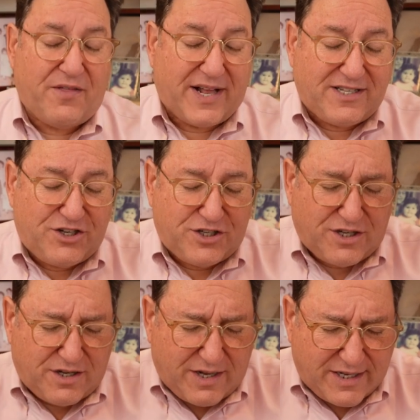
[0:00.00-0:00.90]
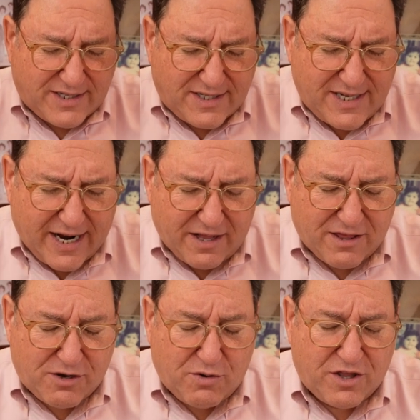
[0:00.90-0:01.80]
That's just
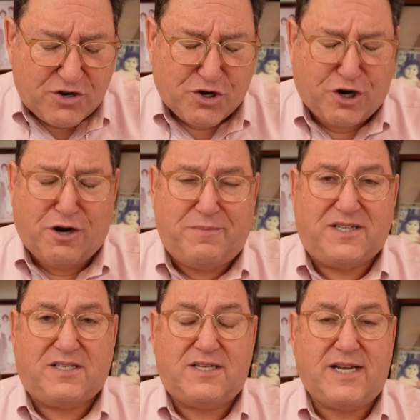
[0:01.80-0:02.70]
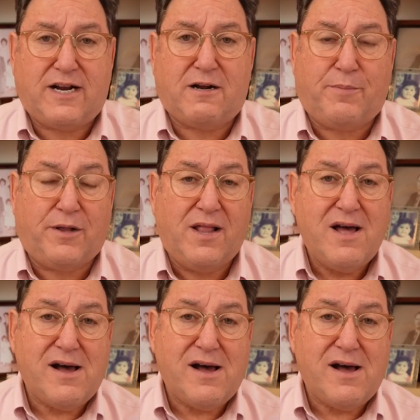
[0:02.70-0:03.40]
the term is a terrible